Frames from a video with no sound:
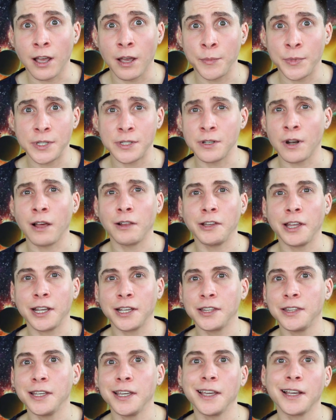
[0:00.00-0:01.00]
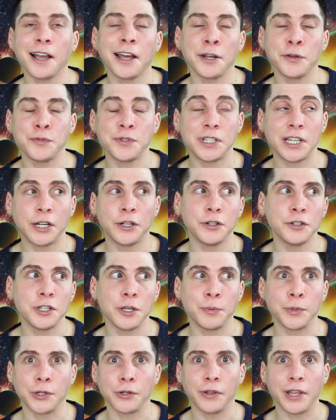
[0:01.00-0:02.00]
It's not like the kind of
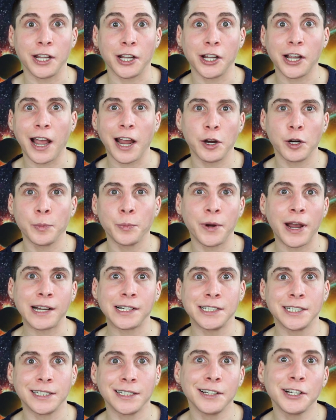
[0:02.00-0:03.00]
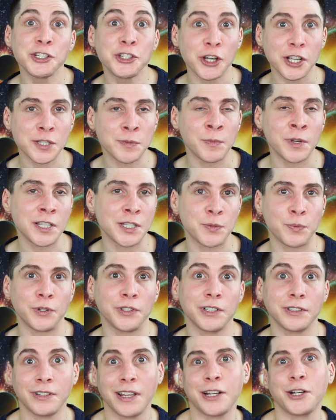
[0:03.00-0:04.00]
stereotypical like chiropractic adjustments
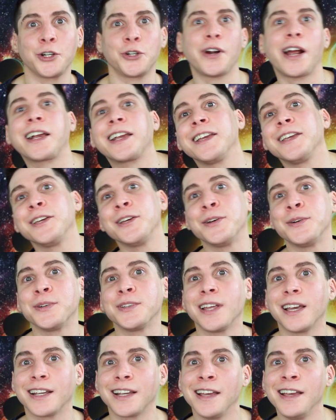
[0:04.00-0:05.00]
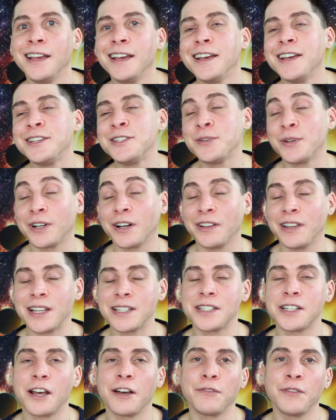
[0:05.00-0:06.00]
where they're like cracking you and like doing all
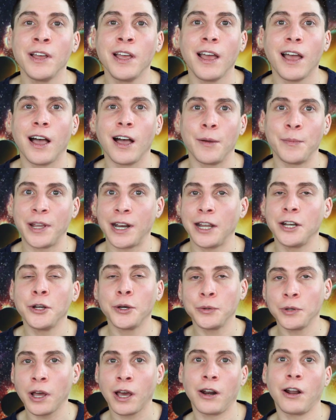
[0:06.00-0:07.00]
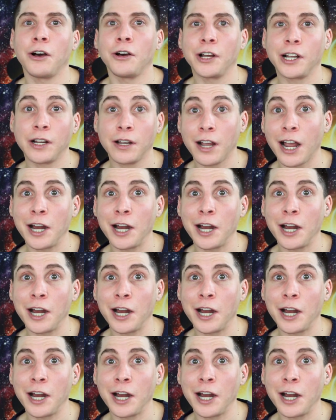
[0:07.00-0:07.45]
that stuff. And I know not all